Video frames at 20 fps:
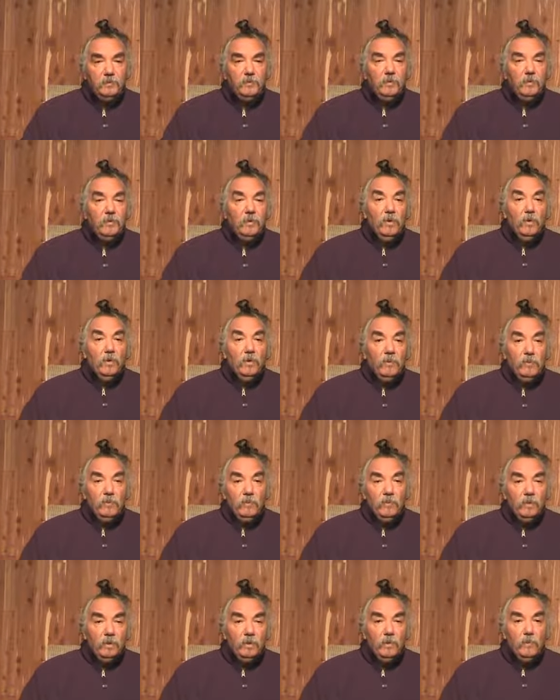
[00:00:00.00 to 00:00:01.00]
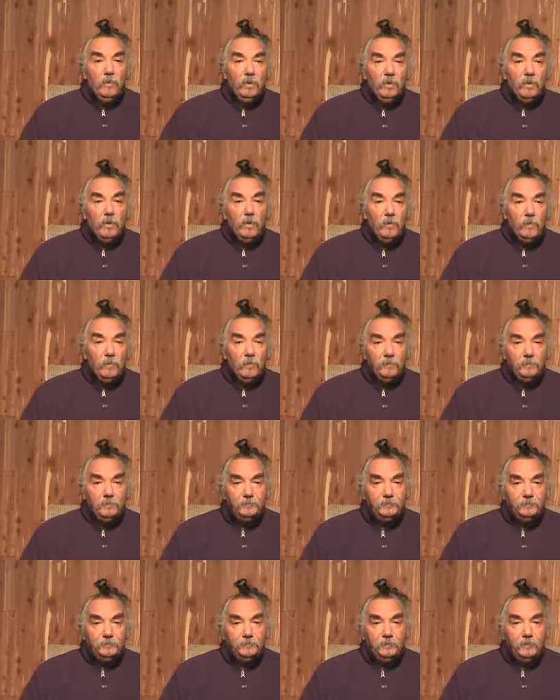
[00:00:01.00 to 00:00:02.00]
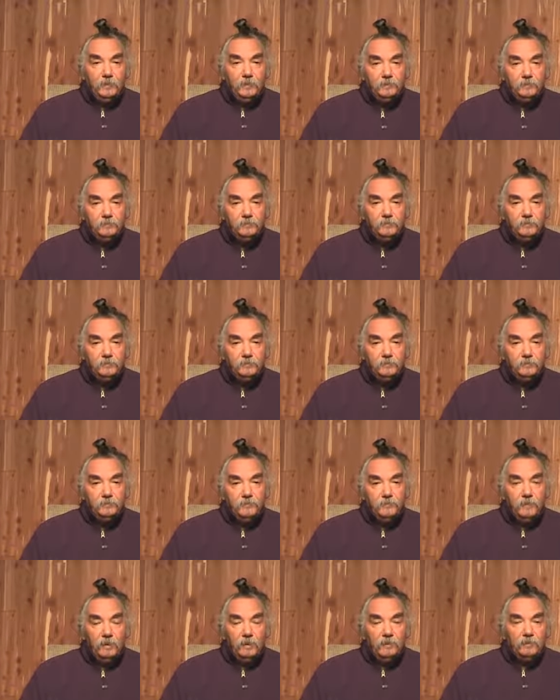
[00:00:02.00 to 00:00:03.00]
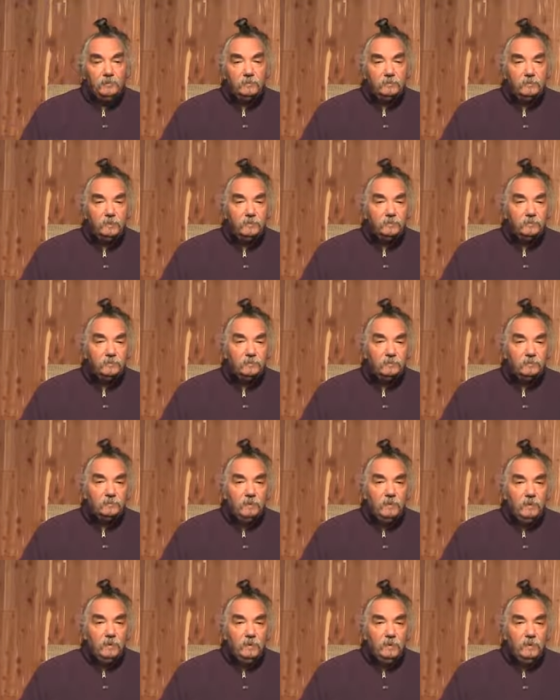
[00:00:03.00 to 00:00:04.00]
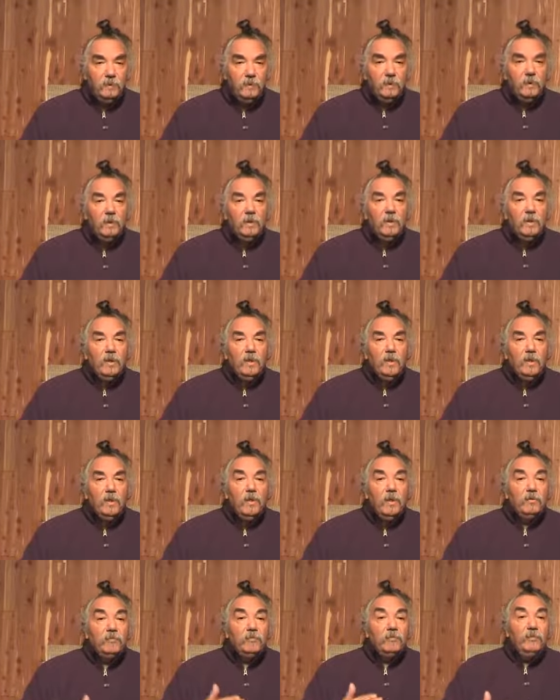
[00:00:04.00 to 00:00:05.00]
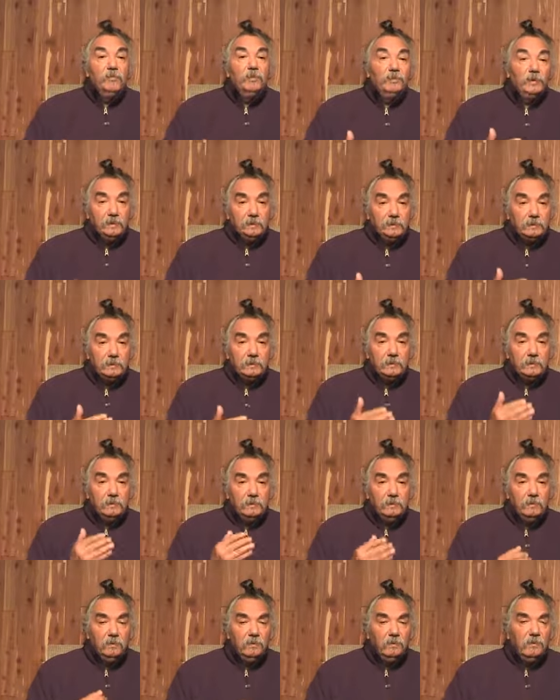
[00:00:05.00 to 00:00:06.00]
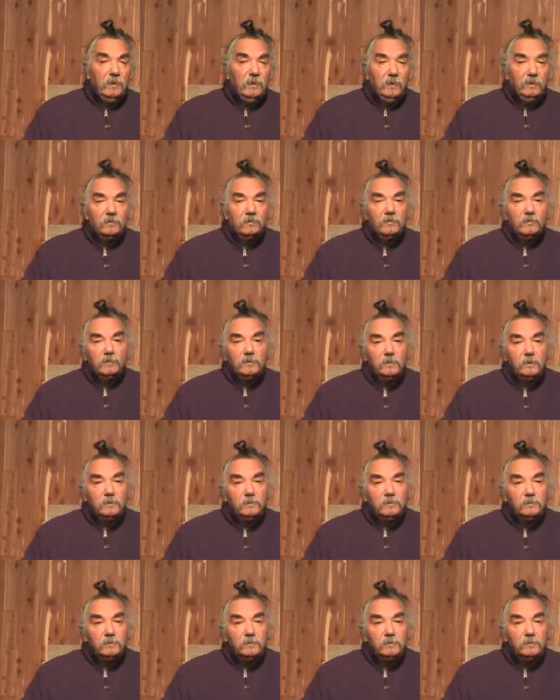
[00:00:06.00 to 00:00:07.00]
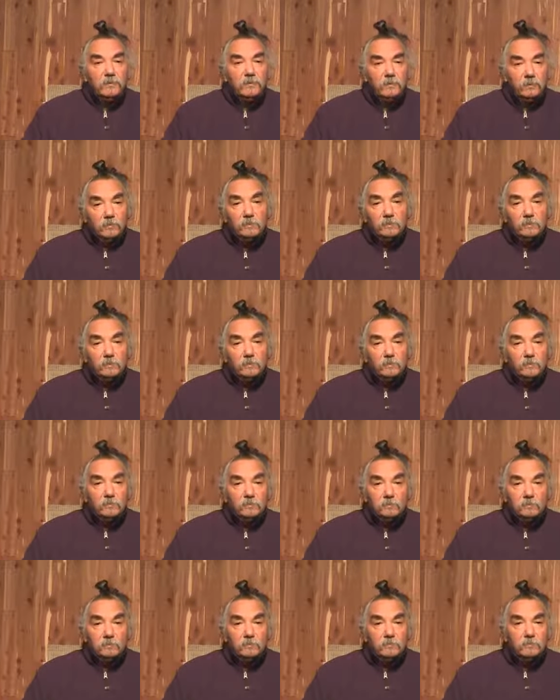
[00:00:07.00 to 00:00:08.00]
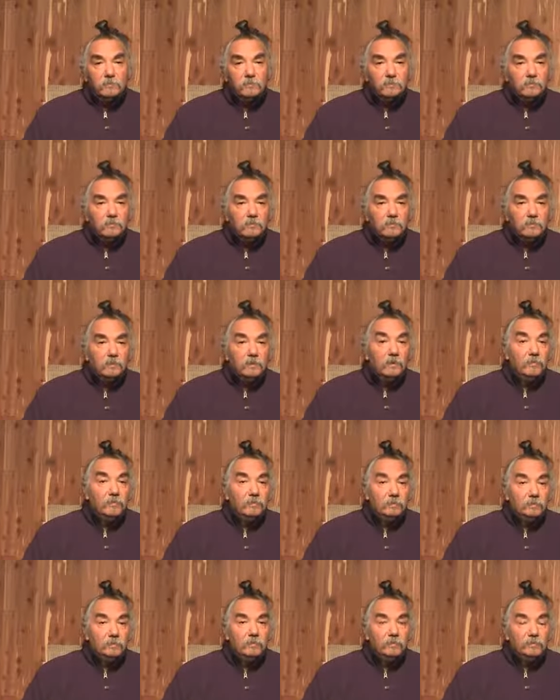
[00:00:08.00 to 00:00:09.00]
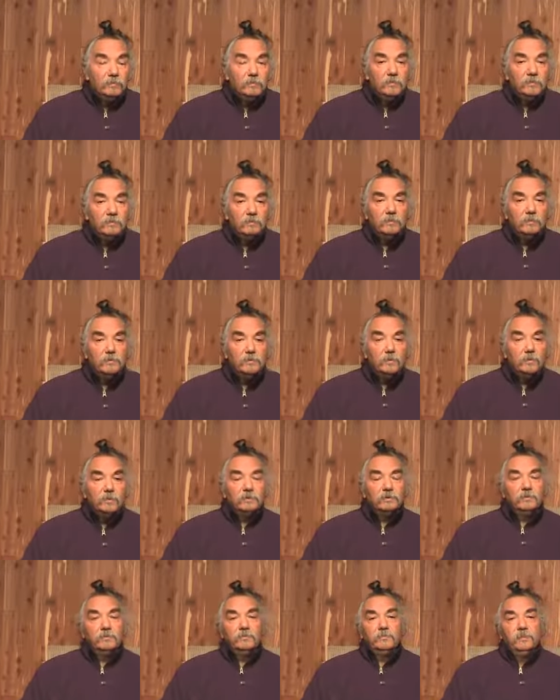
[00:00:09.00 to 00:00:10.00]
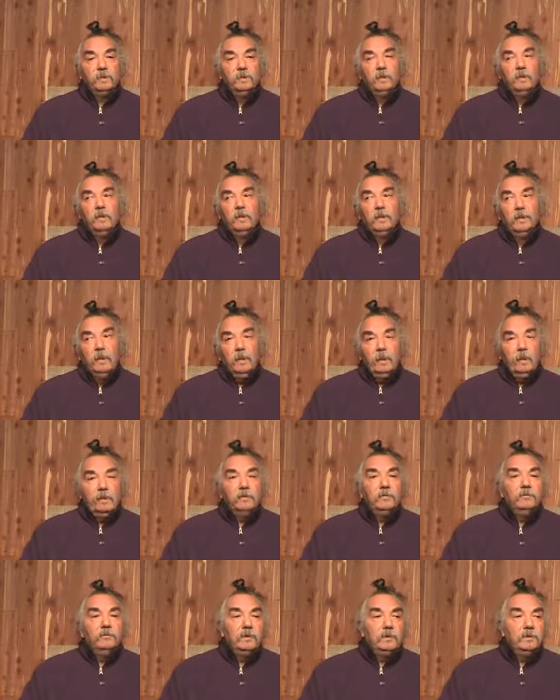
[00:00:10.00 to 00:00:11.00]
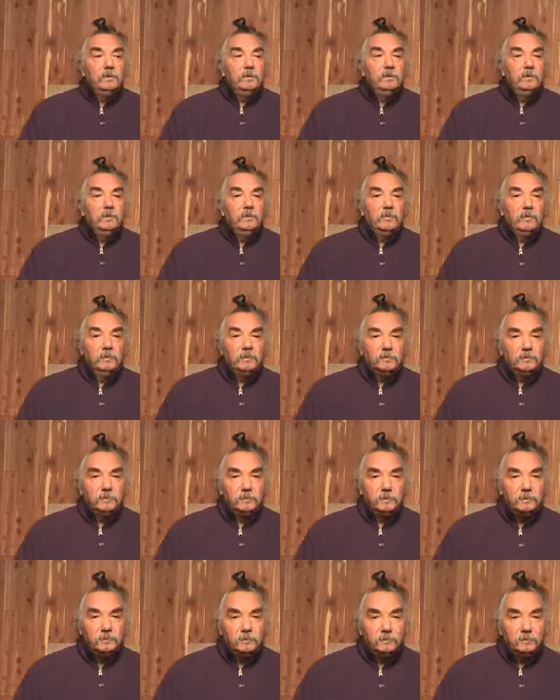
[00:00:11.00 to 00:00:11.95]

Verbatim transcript: No, no one home, highest results. Heartfulness, highest results is uh, relevant to the cause, activating the inner consciousness.